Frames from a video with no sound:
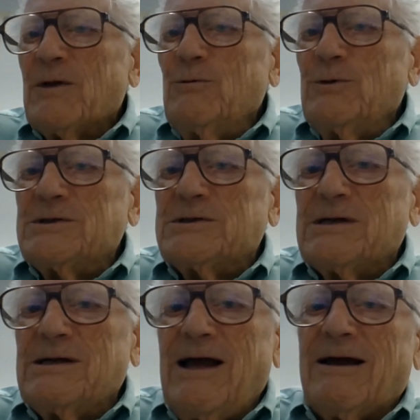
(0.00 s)

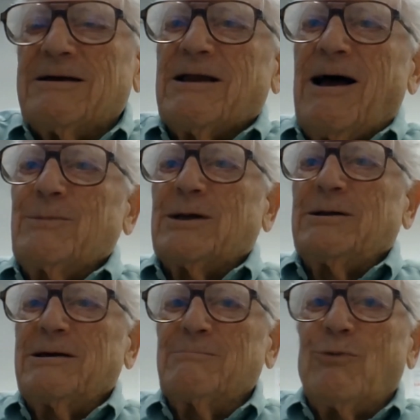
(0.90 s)
was
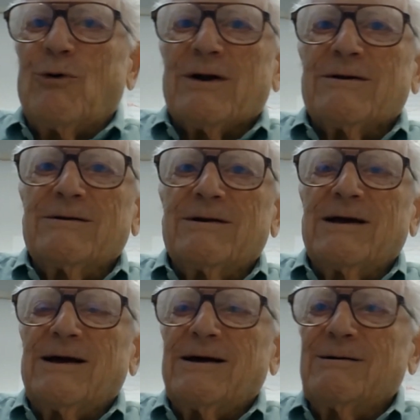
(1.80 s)
economically important,
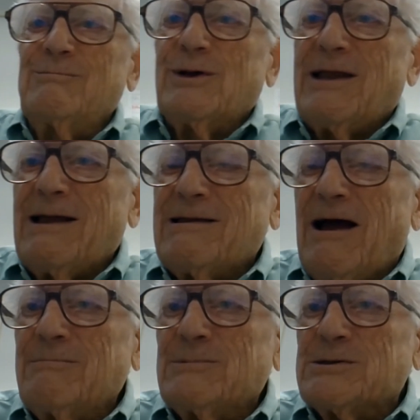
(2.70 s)
but that
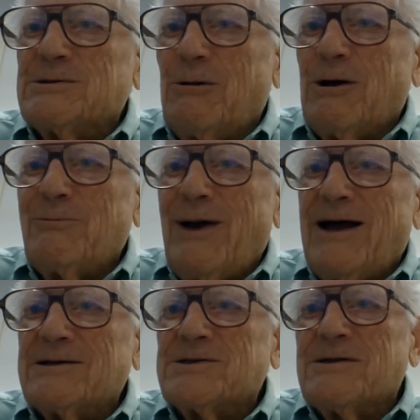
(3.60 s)
time is long
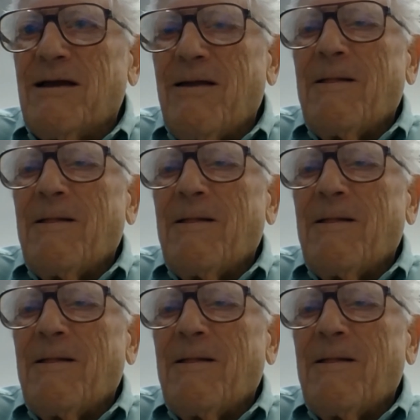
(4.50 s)
past.